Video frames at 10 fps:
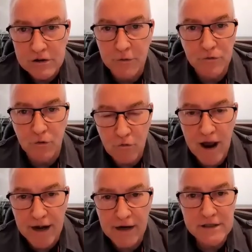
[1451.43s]
So we thought,
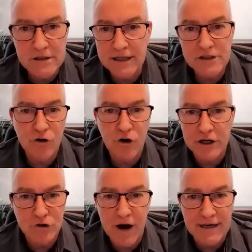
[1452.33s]
great, let's try
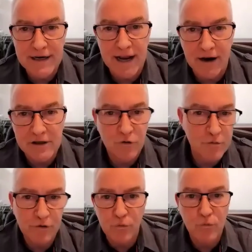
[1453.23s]
and track down. So we
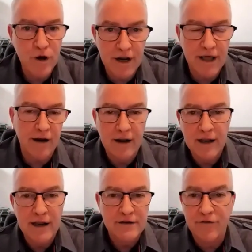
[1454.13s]
put the word out
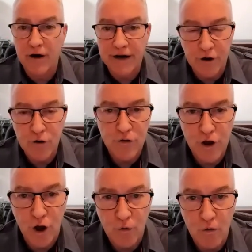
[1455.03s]
to find out who
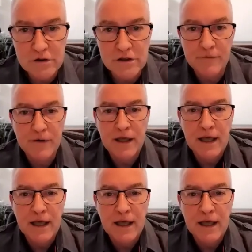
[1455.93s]
the owner was.